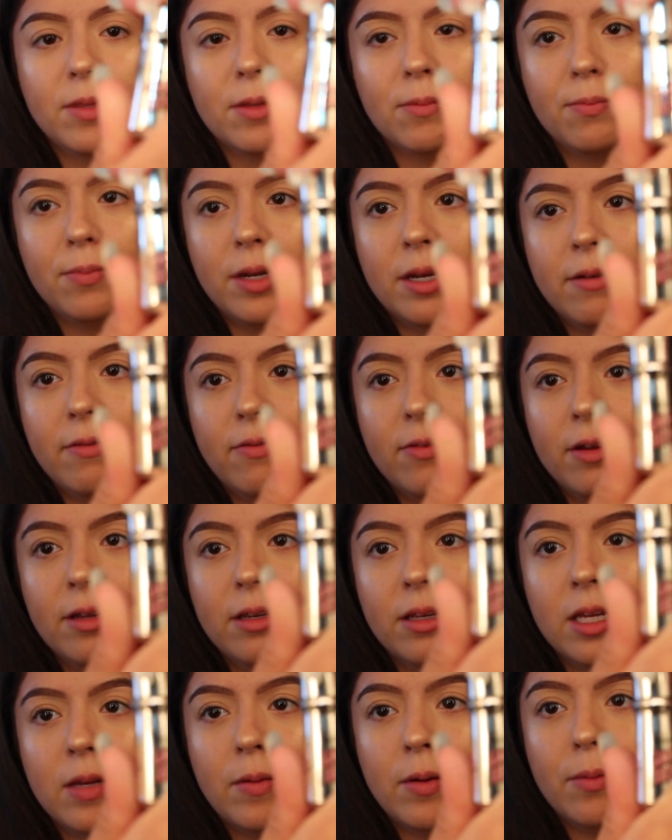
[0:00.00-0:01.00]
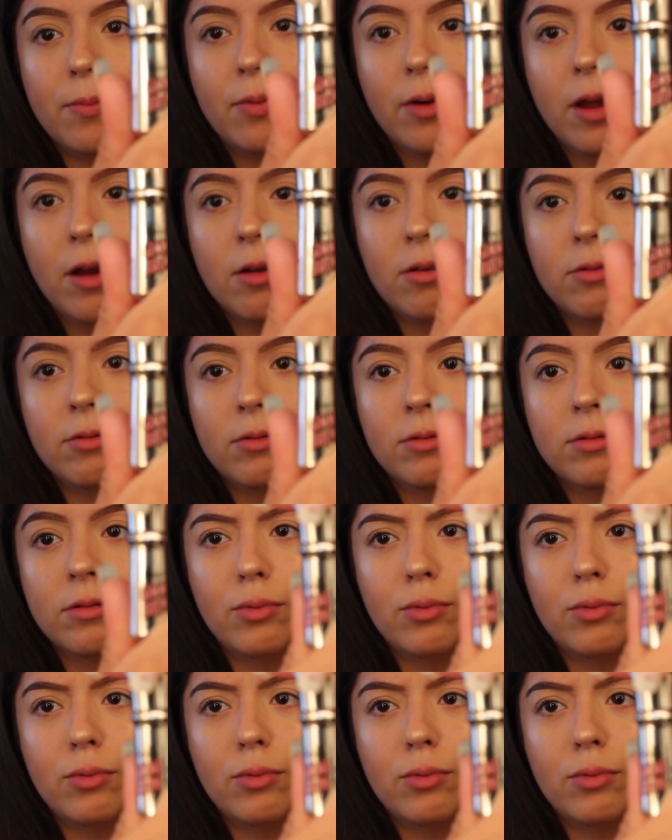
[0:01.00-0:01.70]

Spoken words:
The Benefit Give Me a Brow